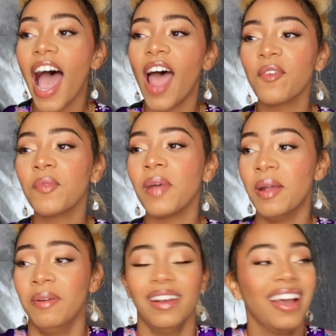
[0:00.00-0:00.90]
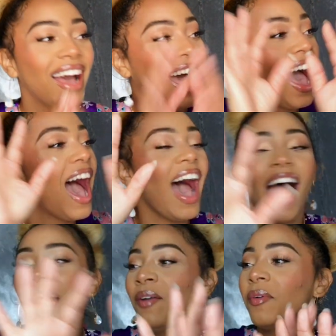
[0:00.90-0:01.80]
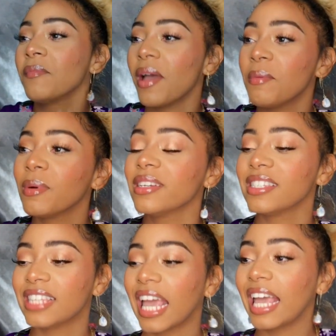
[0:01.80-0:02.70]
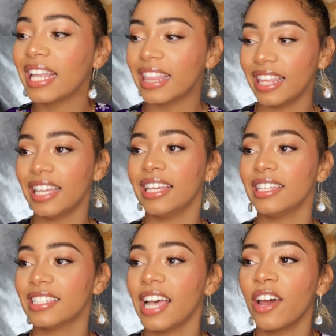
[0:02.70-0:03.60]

I remember saying this.